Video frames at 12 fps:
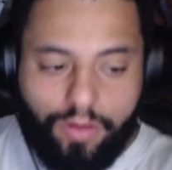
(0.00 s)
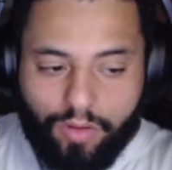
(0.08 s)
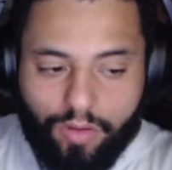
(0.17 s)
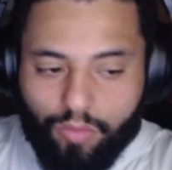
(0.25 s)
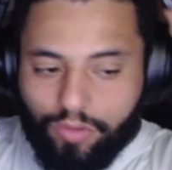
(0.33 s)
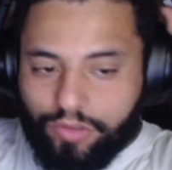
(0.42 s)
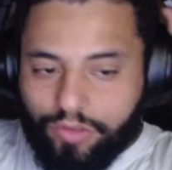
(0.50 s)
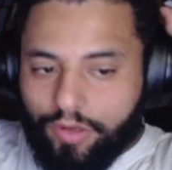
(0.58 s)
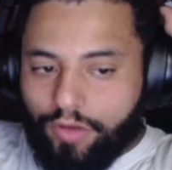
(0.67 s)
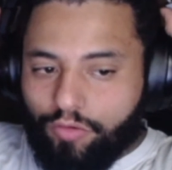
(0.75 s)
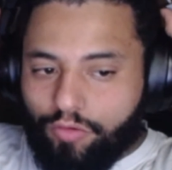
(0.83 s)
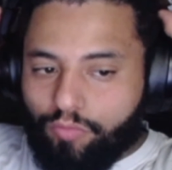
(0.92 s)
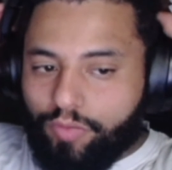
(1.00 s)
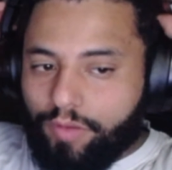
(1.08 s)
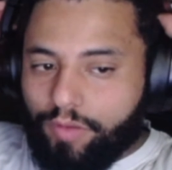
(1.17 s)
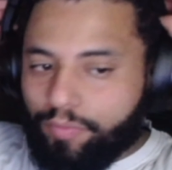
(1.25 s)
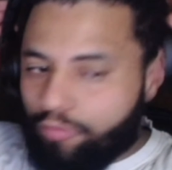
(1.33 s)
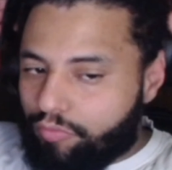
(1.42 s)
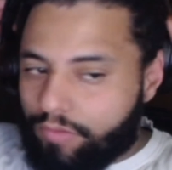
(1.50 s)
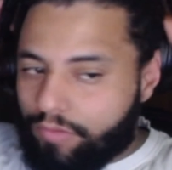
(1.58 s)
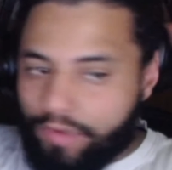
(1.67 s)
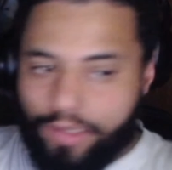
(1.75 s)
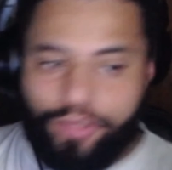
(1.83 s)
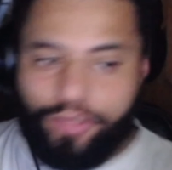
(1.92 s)
What's going on, people?
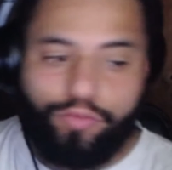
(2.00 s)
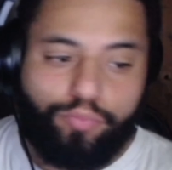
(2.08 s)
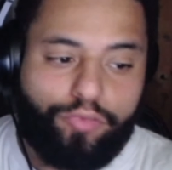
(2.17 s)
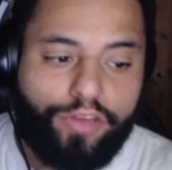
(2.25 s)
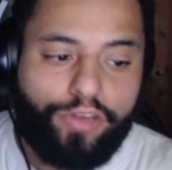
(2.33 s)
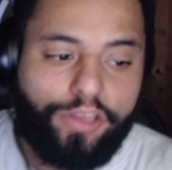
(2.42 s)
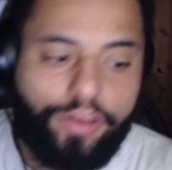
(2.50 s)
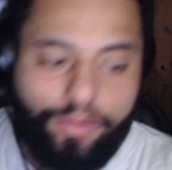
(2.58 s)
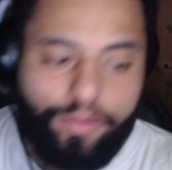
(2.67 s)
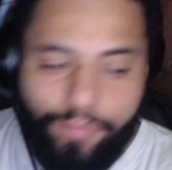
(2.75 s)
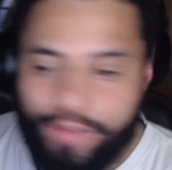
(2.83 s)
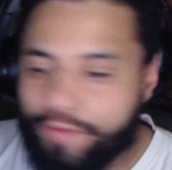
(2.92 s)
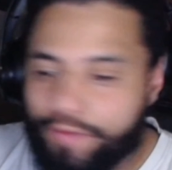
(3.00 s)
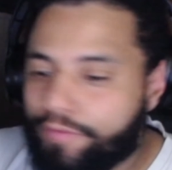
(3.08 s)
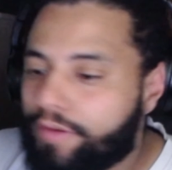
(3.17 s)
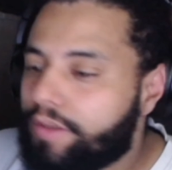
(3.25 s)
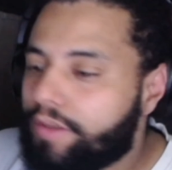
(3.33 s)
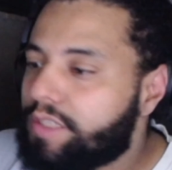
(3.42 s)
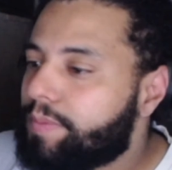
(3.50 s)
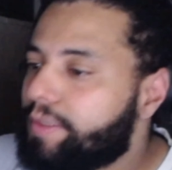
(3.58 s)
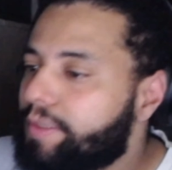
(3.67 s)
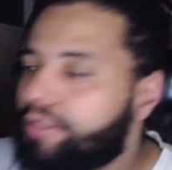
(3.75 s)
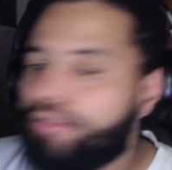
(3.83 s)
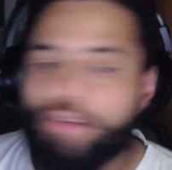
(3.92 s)
It's your boy, Mr. Feeling
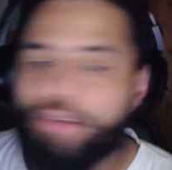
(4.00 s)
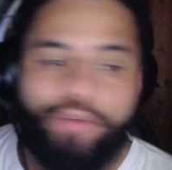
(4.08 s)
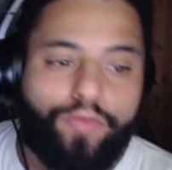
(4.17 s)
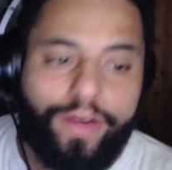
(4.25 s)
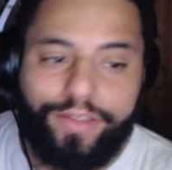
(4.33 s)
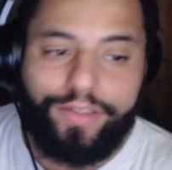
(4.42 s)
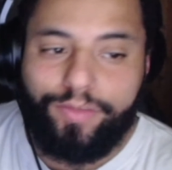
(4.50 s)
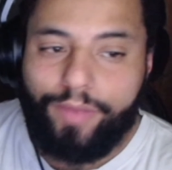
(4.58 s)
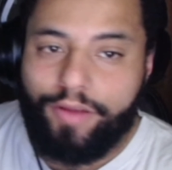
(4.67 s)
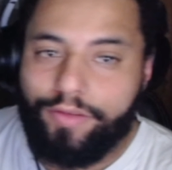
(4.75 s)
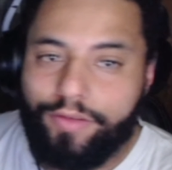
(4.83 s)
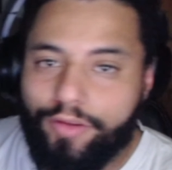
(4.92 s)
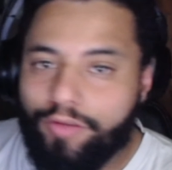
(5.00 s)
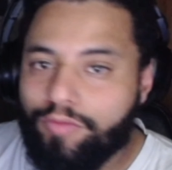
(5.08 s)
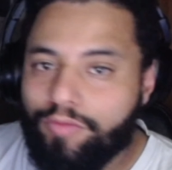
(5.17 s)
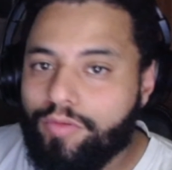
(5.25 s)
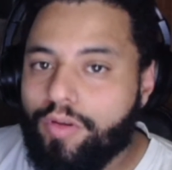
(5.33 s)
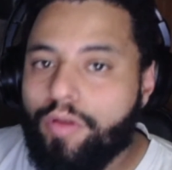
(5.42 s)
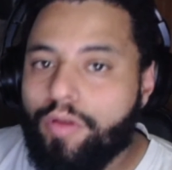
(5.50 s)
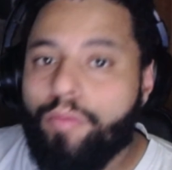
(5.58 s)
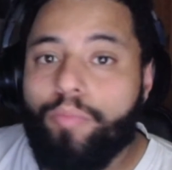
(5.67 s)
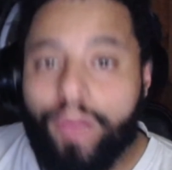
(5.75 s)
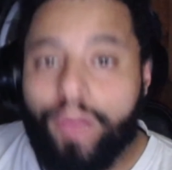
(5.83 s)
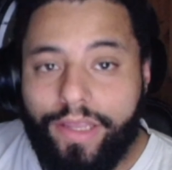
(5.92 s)
Speech, right about now.
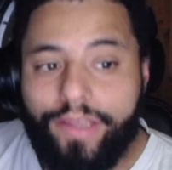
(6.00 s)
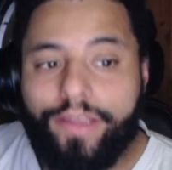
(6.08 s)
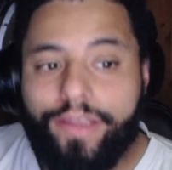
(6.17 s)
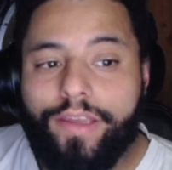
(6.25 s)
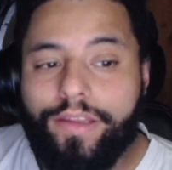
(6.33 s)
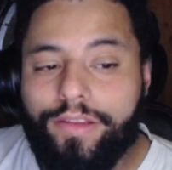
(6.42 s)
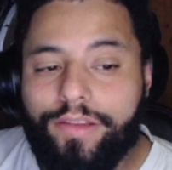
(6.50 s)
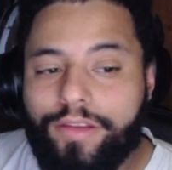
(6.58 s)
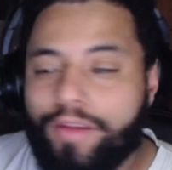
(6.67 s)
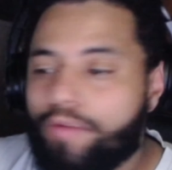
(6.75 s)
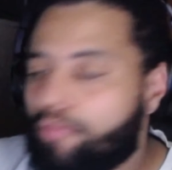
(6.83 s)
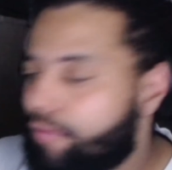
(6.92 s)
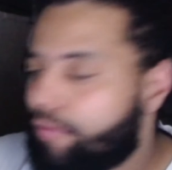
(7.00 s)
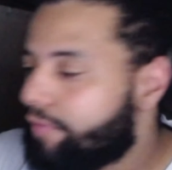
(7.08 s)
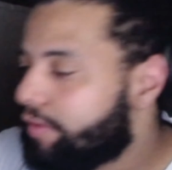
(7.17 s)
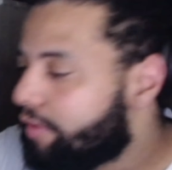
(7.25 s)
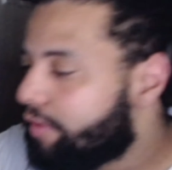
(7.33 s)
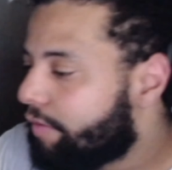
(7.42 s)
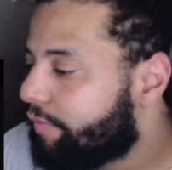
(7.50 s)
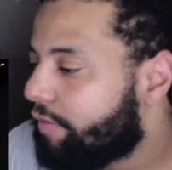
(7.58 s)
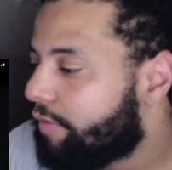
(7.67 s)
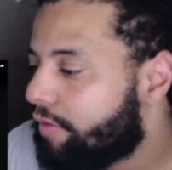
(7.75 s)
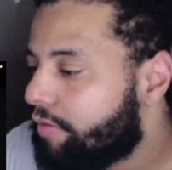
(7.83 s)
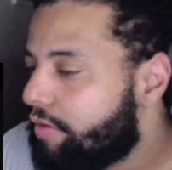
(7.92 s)
Back again with another
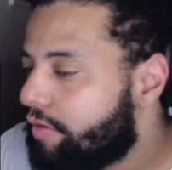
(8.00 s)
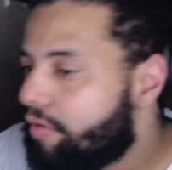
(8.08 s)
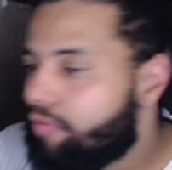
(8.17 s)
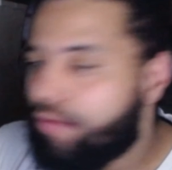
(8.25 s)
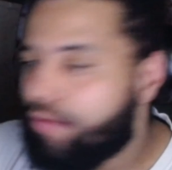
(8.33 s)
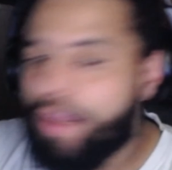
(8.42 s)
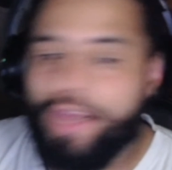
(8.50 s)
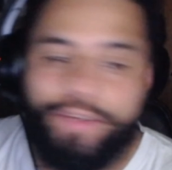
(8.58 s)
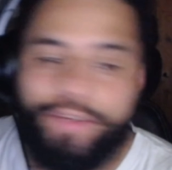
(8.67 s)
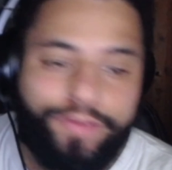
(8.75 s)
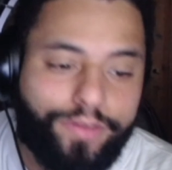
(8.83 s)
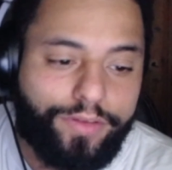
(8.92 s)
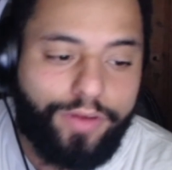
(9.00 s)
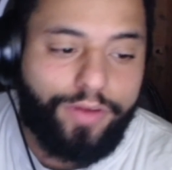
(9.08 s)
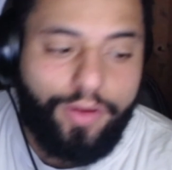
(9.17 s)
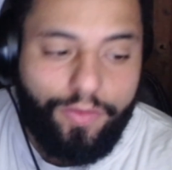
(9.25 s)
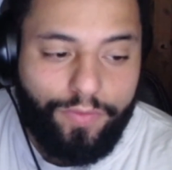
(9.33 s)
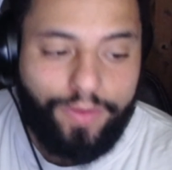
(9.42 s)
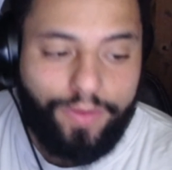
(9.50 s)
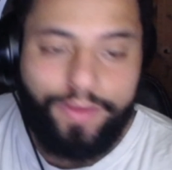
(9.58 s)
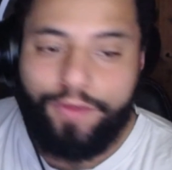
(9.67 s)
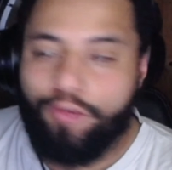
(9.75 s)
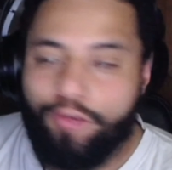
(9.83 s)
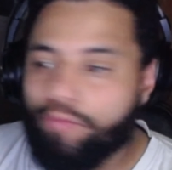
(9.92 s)
reaction
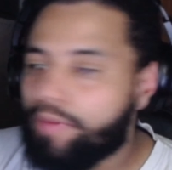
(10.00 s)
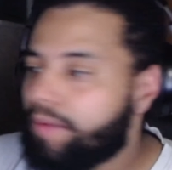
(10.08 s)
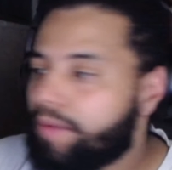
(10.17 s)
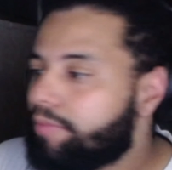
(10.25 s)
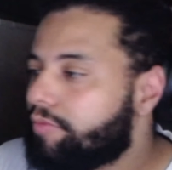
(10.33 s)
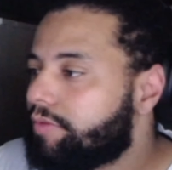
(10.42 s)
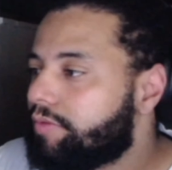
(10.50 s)
video, people.